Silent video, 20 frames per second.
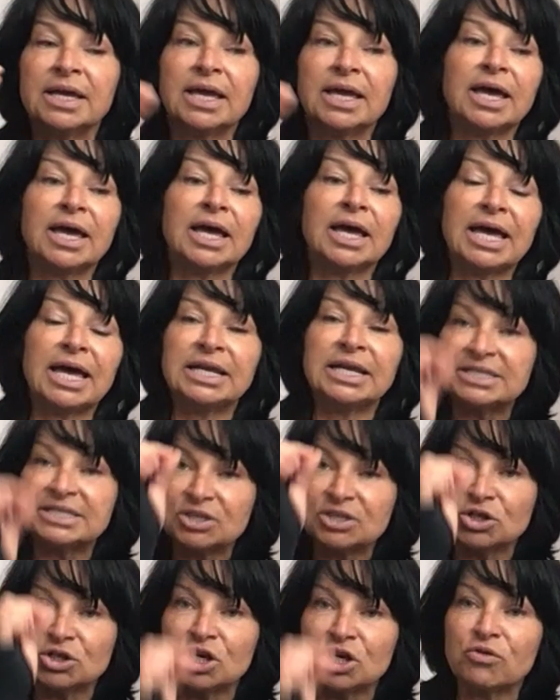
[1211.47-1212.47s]
and it's
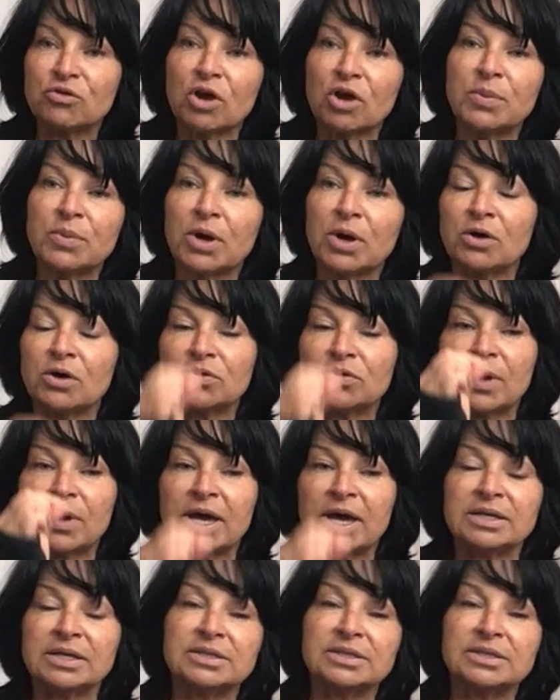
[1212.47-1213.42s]
a neuro pathway.